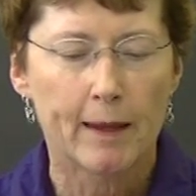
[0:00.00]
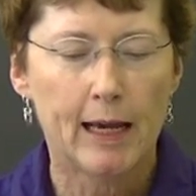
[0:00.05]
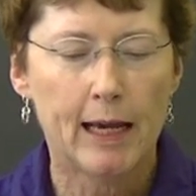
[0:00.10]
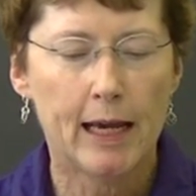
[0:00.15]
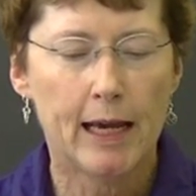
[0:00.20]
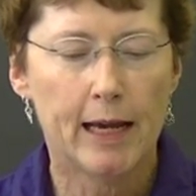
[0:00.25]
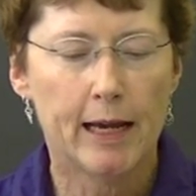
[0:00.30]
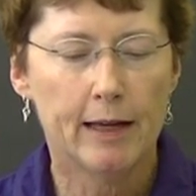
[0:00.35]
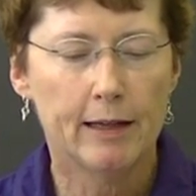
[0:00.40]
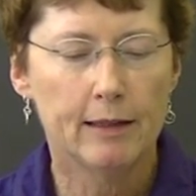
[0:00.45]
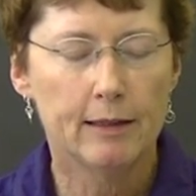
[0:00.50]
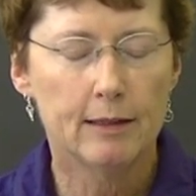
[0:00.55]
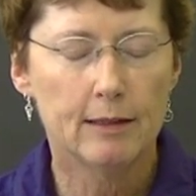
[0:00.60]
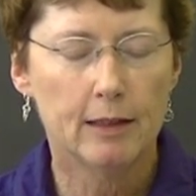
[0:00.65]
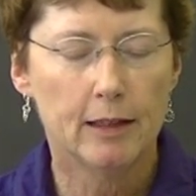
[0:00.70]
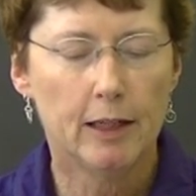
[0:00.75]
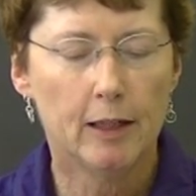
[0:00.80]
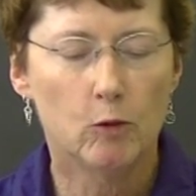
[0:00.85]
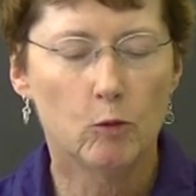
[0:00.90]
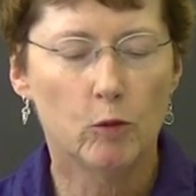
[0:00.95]
and
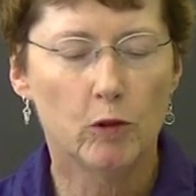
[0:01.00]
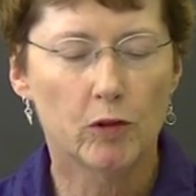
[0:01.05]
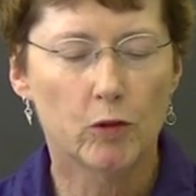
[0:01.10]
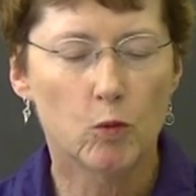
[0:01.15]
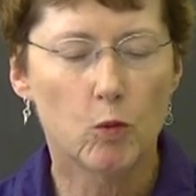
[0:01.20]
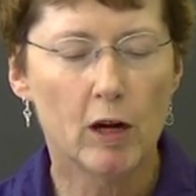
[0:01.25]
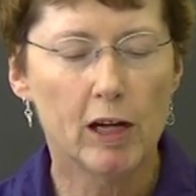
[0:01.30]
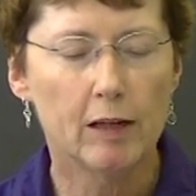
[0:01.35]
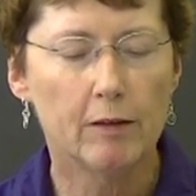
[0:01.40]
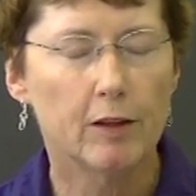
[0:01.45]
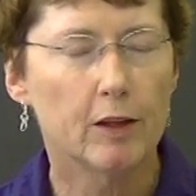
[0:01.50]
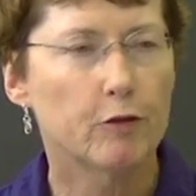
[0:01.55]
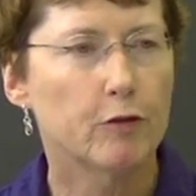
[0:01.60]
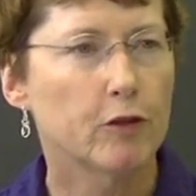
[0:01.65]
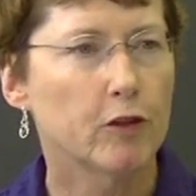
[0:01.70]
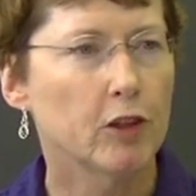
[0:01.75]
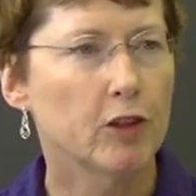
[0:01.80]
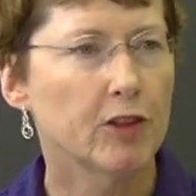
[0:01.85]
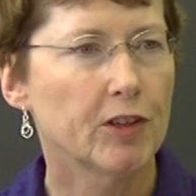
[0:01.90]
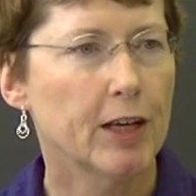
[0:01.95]
it was one of the
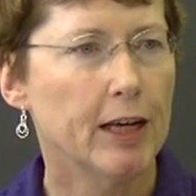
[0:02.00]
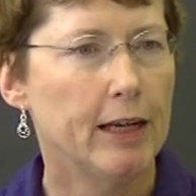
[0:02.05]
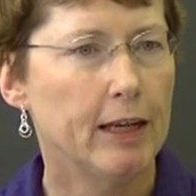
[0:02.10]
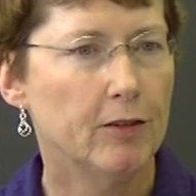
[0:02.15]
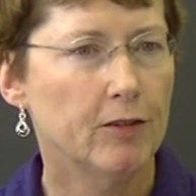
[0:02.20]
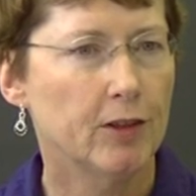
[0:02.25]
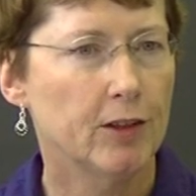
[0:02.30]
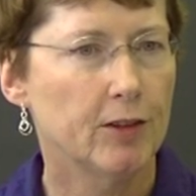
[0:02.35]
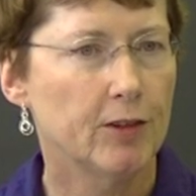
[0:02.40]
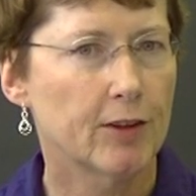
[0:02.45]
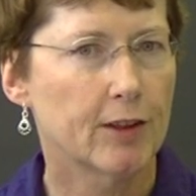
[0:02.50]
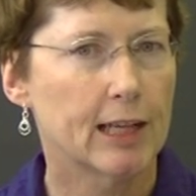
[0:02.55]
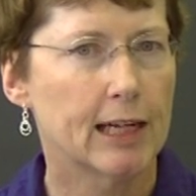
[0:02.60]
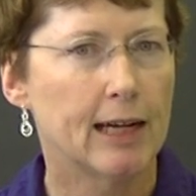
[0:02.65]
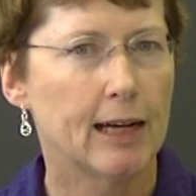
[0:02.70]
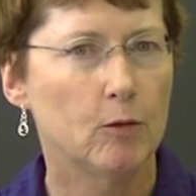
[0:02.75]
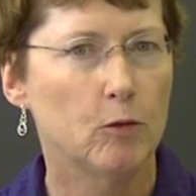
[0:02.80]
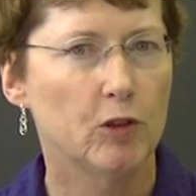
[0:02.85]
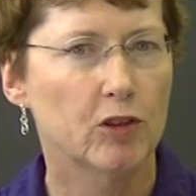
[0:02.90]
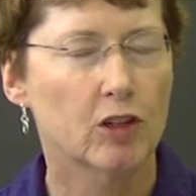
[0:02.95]
first cases that
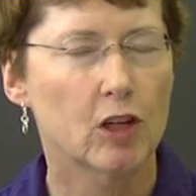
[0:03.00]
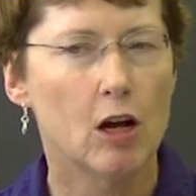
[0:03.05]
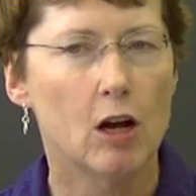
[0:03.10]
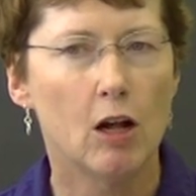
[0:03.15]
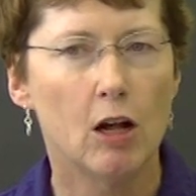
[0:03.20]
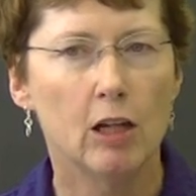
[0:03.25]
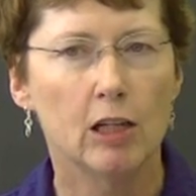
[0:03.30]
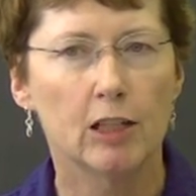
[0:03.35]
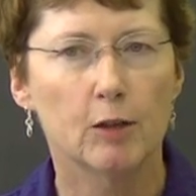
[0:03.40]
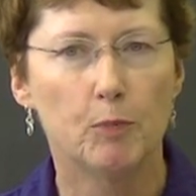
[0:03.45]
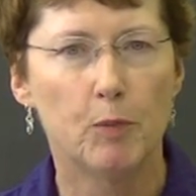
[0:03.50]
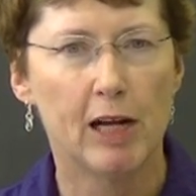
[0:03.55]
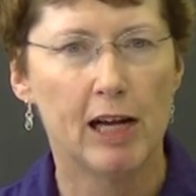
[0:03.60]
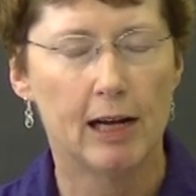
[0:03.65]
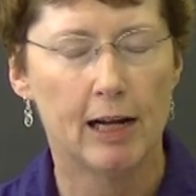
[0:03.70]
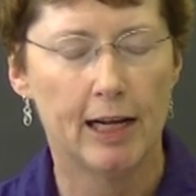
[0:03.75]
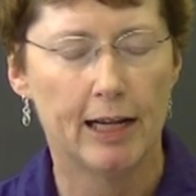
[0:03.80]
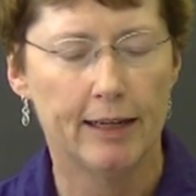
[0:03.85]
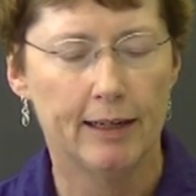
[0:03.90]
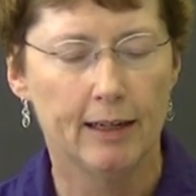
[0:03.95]
I was called
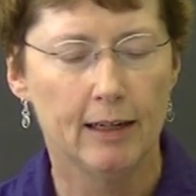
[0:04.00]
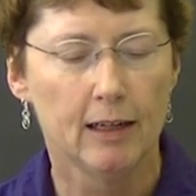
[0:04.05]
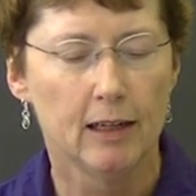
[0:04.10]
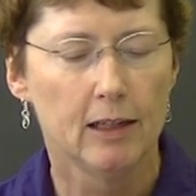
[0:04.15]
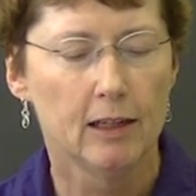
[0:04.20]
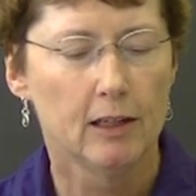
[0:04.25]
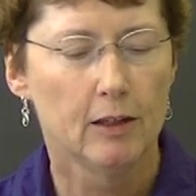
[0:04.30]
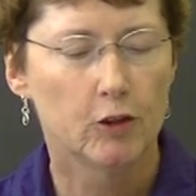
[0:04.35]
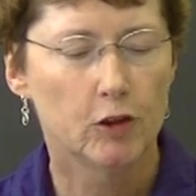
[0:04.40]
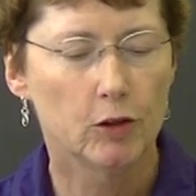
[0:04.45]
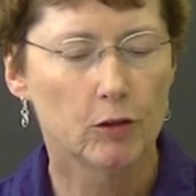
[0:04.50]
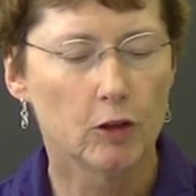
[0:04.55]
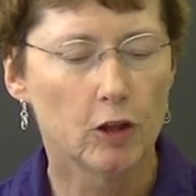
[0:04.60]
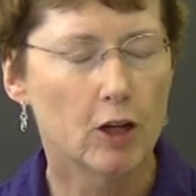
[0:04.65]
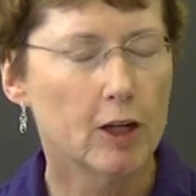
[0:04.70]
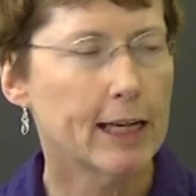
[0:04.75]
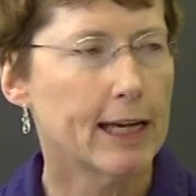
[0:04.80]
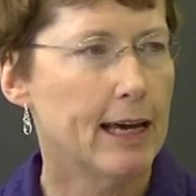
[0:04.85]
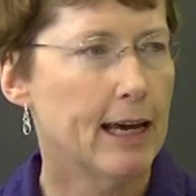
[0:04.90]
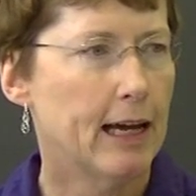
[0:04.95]
upon to
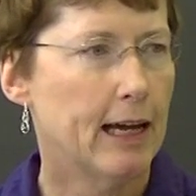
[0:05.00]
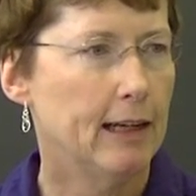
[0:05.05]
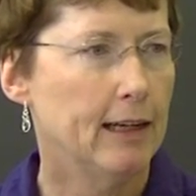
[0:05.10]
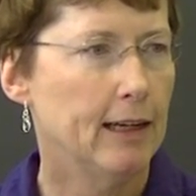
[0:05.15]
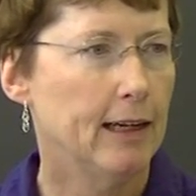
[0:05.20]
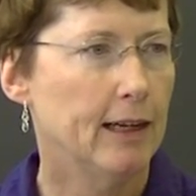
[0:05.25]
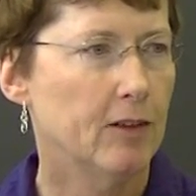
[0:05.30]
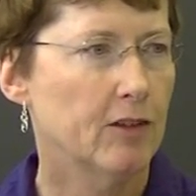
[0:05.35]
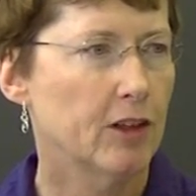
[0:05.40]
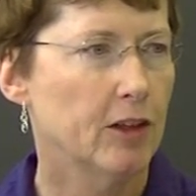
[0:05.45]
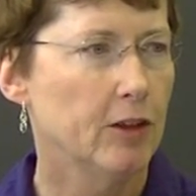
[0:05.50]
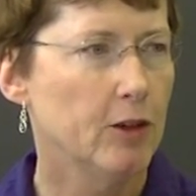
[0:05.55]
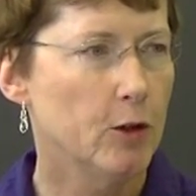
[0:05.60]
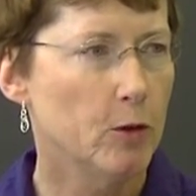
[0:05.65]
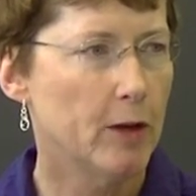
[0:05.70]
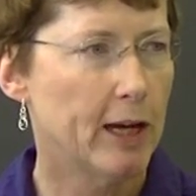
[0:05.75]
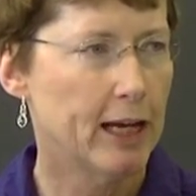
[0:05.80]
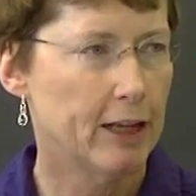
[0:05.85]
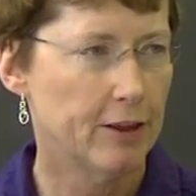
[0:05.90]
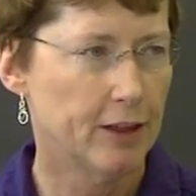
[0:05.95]
look at as a
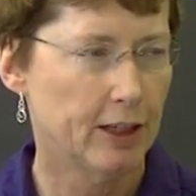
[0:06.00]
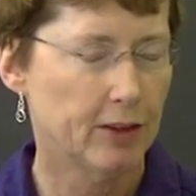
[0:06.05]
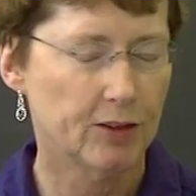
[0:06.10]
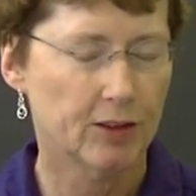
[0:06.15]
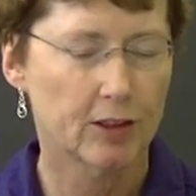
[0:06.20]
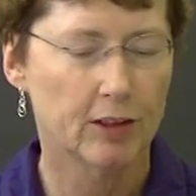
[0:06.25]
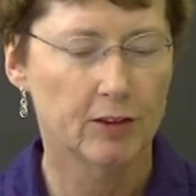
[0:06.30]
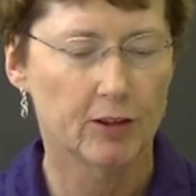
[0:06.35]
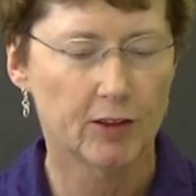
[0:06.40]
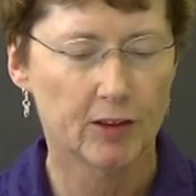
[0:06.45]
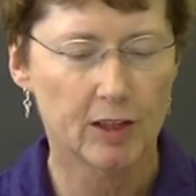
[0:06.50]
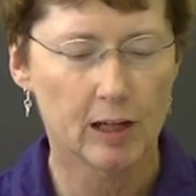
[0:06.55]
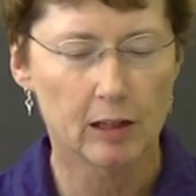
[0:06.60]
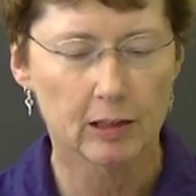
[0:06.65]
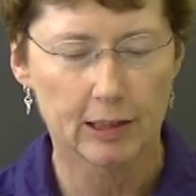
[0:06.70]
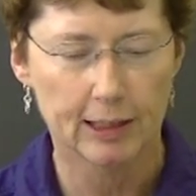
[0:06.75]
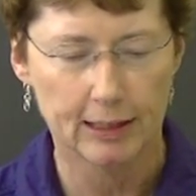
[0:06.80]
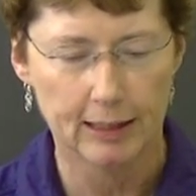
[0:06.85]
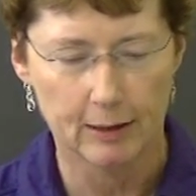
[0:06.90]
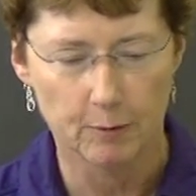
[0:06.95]
new ethics
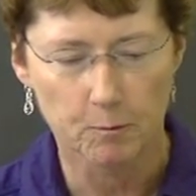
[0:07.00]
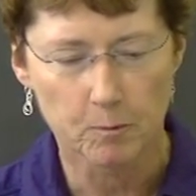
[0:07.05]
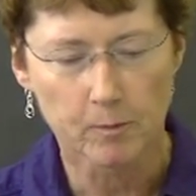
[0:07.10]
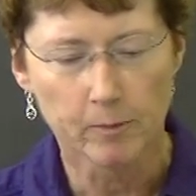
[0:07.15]
consultant.